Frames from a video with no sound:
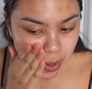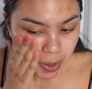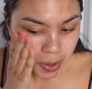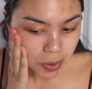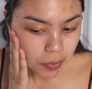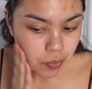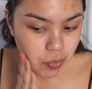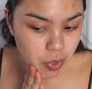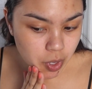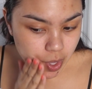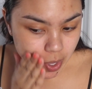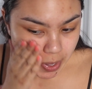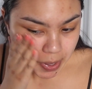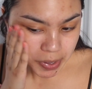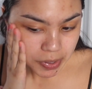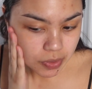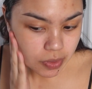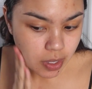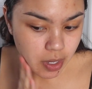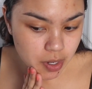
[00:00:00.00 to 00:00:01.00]

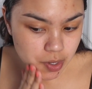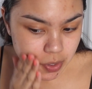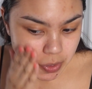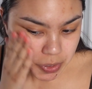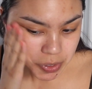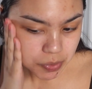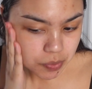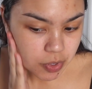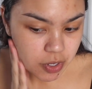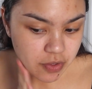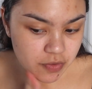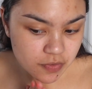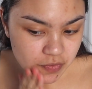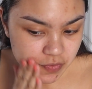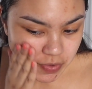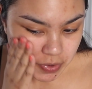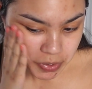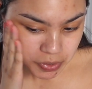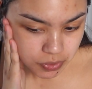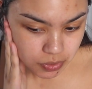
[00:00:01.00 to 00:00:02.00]
applying that to my
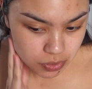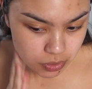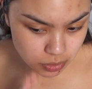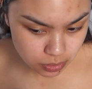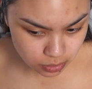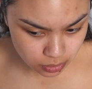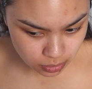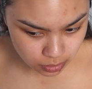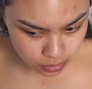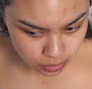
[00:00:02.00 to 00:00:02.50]
face.